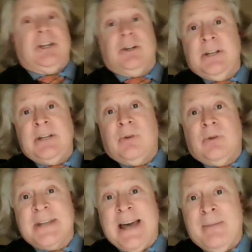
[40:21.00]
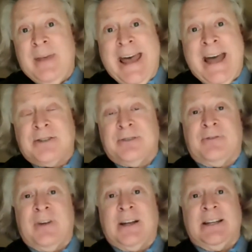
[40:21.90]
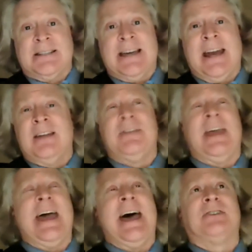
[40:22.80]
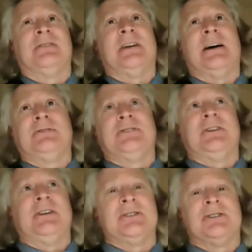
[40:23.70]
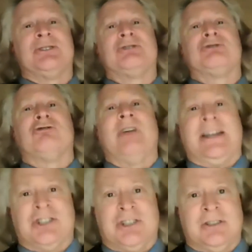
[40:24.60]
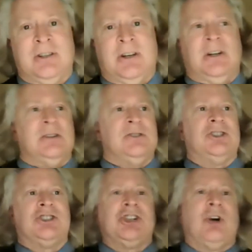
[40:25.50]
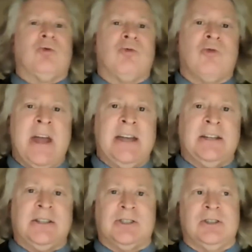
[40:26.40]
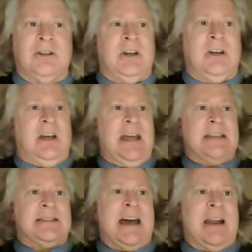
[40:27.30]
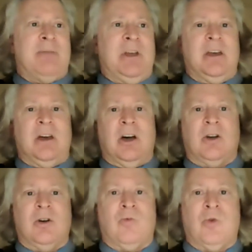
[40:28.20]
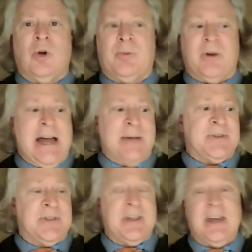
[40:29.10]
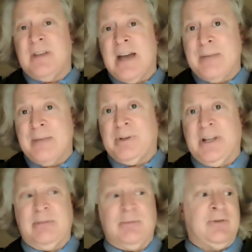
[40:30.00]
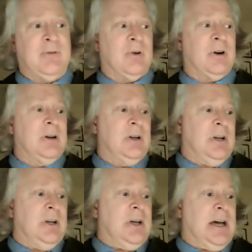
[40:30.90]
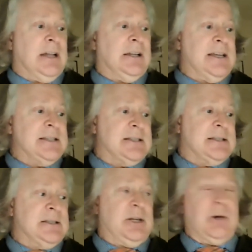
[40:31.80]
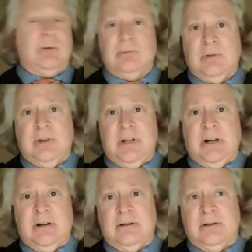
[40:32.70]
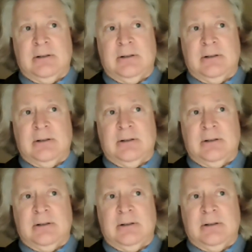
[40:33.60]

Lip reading: Your lead role's got to be actor friendly. It's got to give the actor an opportunity to stretch, to show range. It's got to be a role perhaps that they have not played before, unless, they're,